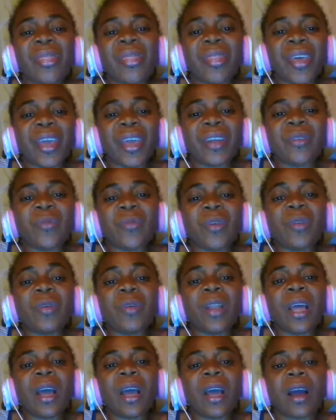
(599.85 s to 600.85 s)
then we
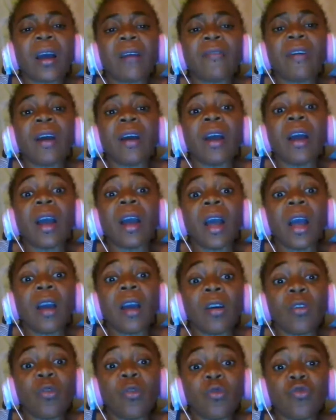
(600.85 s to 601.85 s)
will have a
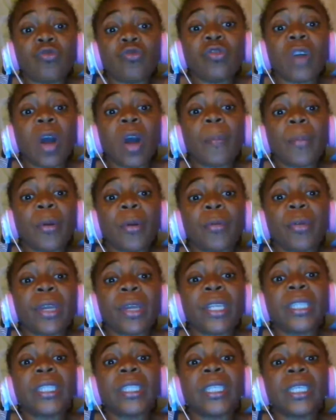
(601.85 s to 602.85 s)
good
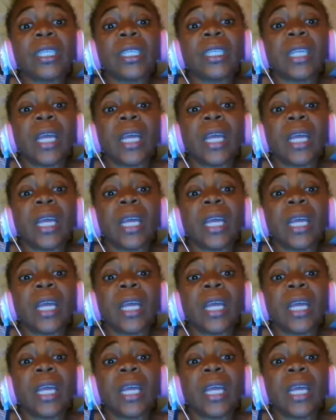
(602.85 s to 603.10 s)
operating,